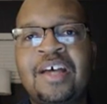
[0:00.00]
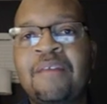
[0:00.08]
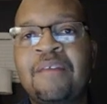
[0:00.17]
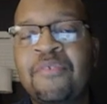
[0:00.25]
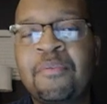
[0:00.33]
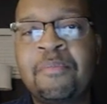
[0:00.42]

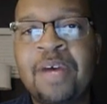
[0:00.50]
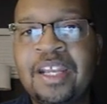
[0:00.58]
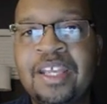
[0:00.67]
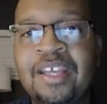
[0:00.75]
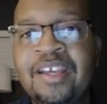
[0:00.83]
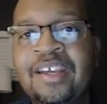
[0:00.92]
time for
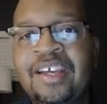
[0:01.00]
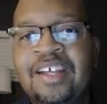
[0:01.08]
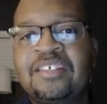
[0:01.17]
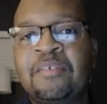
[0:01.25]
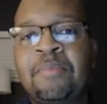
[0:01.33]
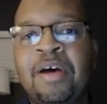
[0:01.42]
money.
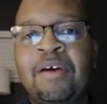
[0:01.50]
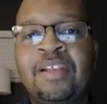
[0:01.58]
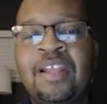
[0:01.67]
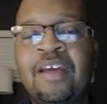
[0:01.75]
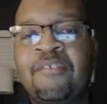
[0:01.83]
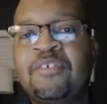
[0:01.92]
It's about
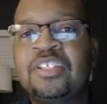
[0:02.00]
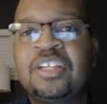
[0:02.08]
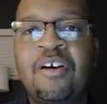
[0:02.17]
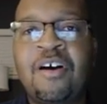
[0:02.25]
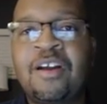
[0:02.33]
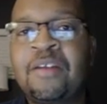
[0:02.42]

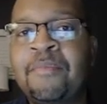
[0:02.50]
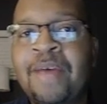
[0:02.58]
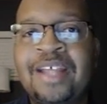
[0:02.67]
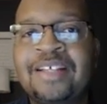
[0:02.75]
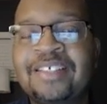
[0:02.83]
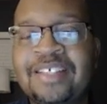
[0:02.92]
leveraging
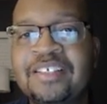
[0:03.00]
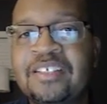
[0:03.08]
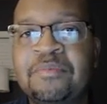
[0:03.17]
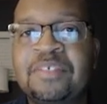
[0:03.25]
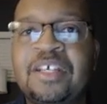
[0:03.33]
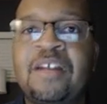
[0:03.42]
automatic
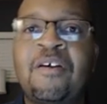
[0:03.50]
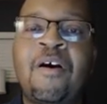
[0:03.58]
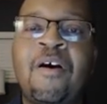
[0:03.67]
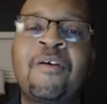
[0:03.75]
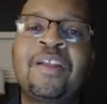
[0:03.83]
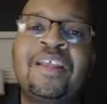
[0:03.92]
systems that are
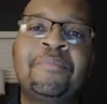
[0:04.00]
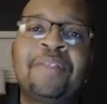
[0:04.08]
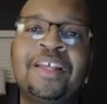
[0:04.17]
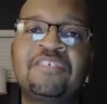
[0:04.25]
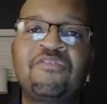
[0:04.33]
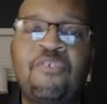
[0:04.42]
already in
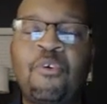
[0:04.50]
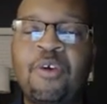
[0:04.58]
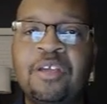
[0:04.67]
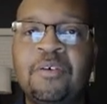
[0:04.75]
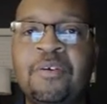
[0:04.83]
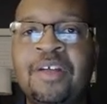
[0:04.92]
place for
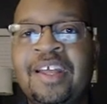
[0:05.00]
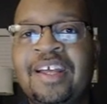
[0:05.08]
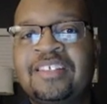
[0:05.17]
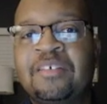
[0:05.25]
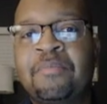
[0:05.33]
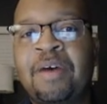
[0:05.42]
you.
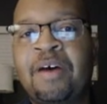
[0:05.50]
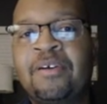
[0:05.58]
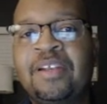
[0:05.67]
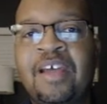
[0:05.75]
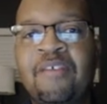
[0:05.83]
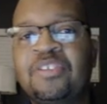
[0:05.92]
It's about
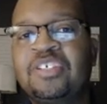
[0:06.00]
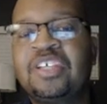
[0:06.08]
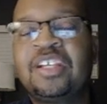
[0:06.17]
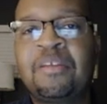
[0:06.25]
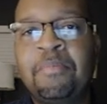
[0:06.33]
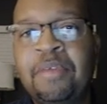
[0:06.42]

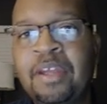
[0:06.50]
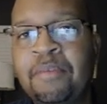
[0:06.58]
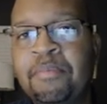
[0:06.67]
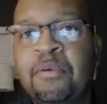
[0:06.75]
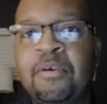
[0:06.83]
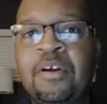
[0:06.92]
leveraging the
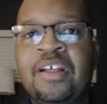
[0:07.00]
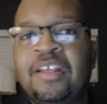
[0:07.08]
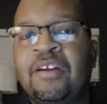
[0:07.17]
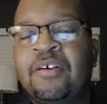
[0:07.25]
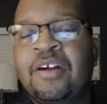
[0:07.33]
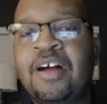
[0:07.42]
people
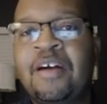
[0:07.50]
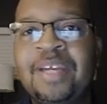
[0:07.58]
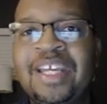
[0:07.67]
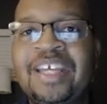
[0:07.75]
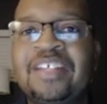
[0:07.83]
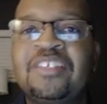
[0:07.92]
that are
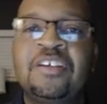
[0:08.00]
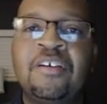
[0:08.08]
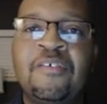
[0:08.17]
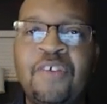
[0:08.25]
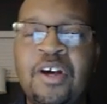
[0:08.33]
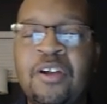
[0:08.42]
coming into
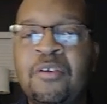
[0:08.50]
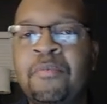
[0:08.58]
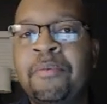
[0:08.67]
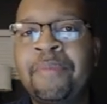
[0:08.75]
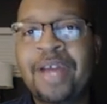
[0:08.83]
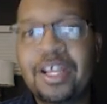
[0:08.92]
your funnel
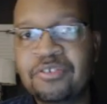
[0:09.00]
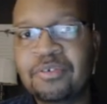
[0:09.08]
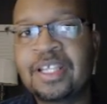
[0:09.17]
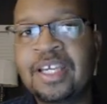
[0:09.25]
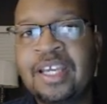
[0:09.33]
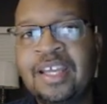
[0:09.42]

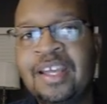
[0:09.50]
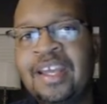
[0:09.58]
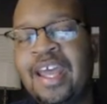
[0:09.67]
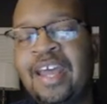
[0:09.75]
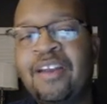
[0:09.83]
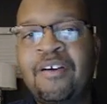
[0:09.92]
perpetually
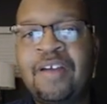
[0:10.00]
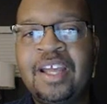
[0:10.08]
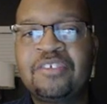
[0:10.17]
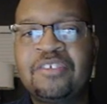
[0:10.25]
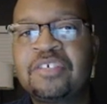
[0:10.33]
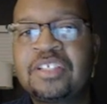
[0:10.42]
and are
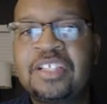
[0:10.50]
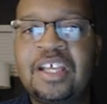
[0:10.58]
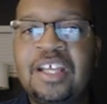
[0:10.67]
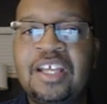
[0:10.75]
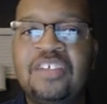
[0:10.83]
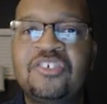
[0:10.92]

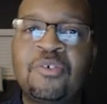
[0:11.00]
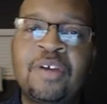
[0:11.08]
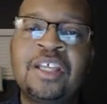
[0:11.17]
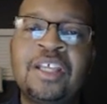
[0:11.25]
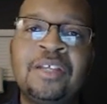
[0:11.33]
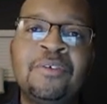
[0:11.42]
interested in
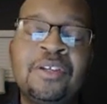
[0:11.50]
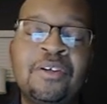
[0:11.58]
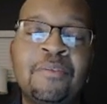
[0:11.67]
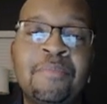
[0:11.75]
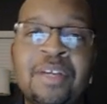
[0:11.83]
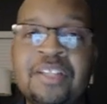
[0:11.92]
joining you in
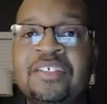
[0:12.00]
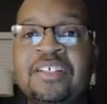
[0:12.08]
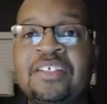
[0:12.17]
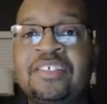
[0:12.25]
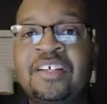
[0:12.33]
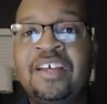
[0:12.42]
your
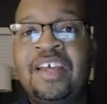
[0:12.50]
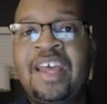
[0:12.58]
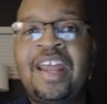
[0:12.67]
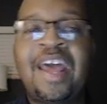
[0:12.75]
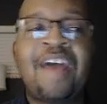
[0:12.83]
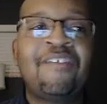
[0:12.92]
business,
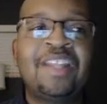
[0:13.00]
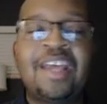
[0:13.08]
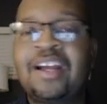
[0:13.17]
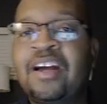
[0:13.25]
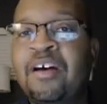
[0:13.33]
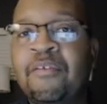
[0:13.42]
and having
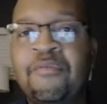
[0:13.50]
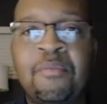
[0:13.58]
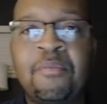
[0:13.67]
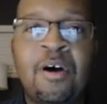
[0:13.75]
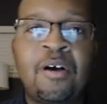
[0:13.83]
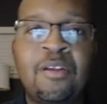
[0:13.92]
that come
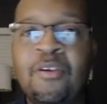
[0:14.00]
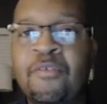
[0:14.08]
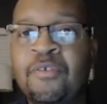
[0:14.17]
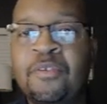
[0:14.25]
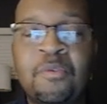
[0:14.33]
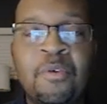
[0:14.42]
from all
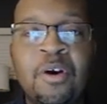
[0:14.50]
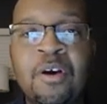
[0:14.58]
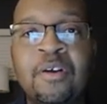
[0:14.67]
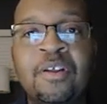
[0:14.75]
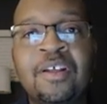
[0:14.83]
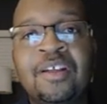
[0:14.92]
over the
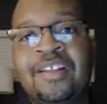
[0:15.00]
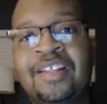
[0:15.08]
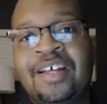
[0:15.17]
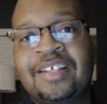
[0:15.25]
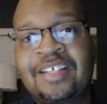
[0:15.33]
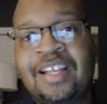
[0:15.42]
world.
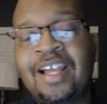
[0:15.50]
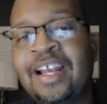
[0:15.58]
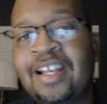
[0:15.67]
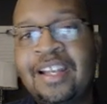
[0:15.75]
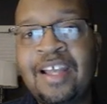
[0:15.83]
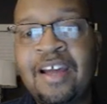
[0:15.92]
That's a
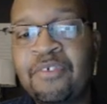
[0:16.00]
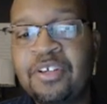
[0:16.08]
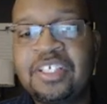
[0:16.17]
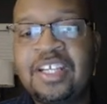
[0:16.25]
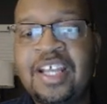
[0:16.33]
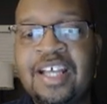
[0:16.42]
lot of
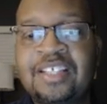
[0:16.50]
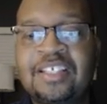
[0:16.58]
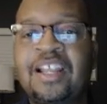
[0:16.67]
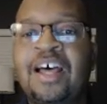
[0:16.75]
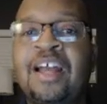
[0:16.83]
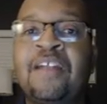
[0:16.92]
leverage, and that's a
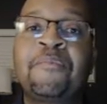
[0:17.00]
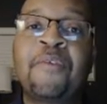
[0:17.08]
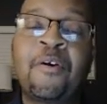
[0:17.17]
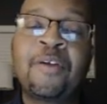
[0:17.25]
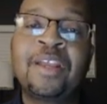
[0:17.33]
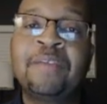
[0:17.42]
lot of
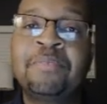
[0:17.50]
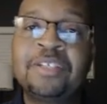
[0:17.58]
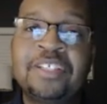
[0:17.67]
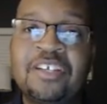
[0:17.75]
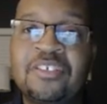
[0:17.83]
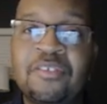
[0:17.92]
earning
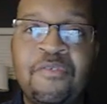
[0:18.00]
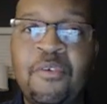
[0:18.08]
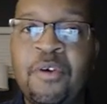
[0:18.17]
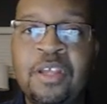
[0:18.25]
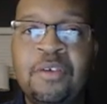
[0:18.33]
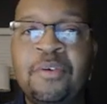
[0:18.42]
potential
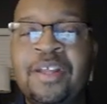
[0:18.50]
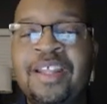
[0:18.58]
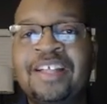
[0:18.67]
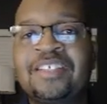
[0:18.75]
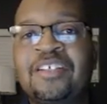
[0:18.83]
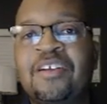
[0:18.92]
for you, and
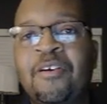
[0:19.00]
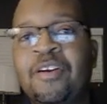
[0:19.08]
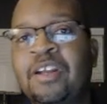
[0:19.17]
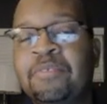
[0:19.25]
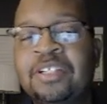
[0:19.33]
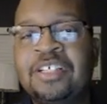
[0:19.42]
that's an
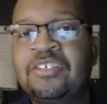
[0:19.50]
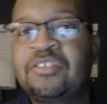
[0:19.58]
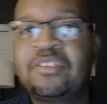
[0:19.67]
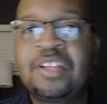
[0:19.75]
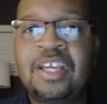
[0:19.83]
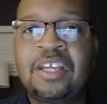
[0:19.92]
earning
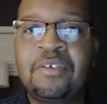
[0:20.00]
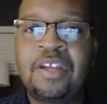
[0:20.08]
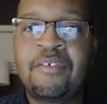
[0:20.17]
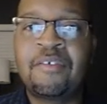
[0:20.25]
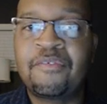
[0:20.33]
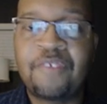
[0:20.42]
potential that you'll
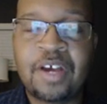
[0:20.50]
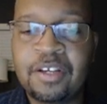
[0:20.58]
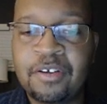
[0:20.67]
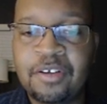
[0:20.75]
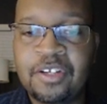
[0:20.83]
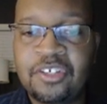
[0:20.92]
never
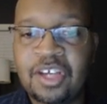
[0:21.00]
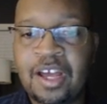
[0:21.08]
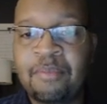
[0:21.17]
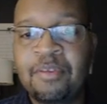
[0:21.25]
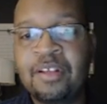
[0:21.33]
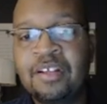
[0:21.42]
find on the
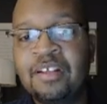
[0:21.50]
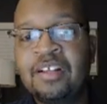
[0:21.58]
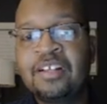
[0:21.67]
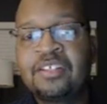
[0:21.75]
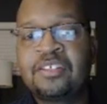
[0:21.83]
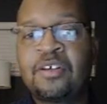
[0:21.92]
job.
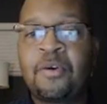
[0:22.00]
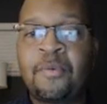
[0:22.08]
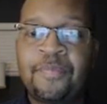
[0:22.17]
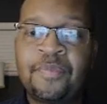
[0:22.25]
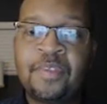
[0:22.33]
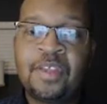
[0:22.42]
So
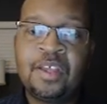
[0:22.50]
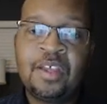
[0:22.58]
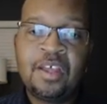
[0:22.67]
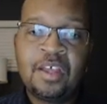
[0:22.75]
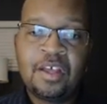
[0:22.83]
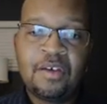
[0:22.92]

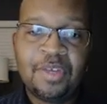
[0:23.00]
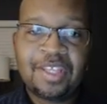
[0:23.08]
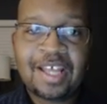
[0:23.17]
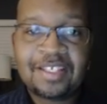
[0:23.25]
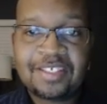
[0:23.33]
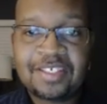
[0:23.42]
with
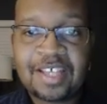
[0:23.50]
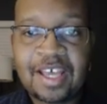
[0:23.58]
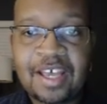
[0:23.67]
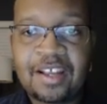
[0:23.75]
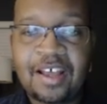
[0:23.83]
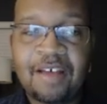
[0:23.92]
that
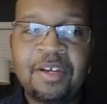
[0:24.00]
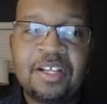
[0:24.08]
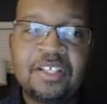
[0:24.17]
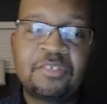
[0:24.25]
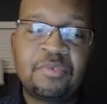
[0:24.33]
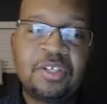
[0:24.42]
said, I'm going
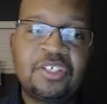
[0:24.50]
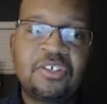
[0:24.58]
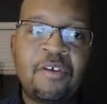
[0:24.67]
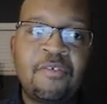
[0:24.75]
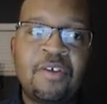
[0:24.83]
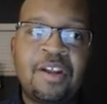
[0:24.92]
to switch
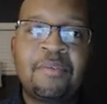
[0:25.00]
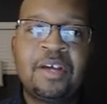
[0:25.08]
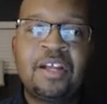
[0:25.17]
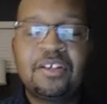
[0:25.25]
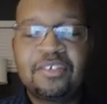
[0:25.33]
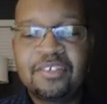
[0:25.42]
over and I'm
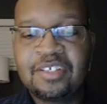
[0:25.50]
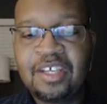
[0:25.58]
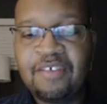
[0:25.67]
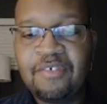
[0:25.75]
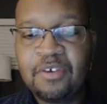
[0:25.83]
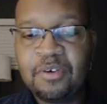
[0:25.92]
going to
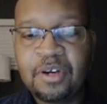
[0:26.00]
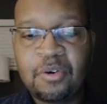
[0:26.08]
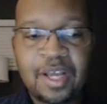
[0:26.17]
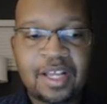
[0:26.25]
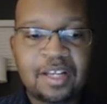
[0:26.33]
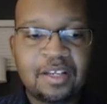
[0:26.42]
give you a
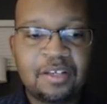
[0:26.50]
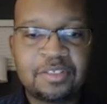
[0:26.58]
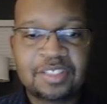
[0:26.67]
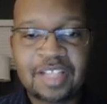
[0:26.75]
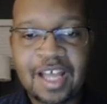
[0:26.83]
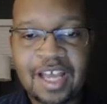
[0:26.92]
quick little
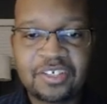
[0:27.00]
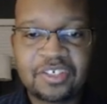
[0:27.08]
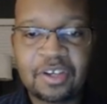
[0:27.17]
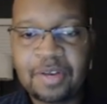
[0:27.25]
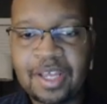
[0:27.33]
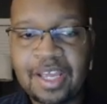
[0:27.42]

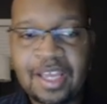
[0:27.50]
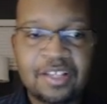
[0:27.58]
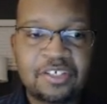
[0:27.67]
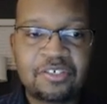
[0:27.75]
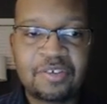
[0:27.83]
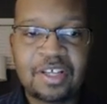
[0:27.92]
slideshow that
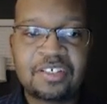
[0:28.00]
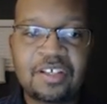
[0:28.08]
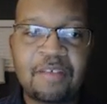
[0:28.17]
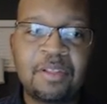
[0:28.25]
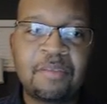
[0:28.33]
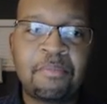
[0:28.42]
illustrates
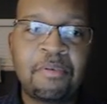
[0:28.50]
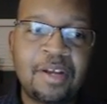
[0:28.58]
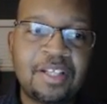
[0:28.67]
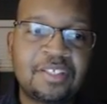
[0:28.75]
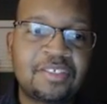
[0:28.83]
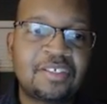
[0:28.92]
some of the
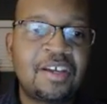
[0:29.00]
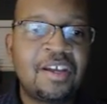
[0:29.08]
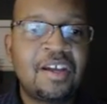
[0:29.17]
points,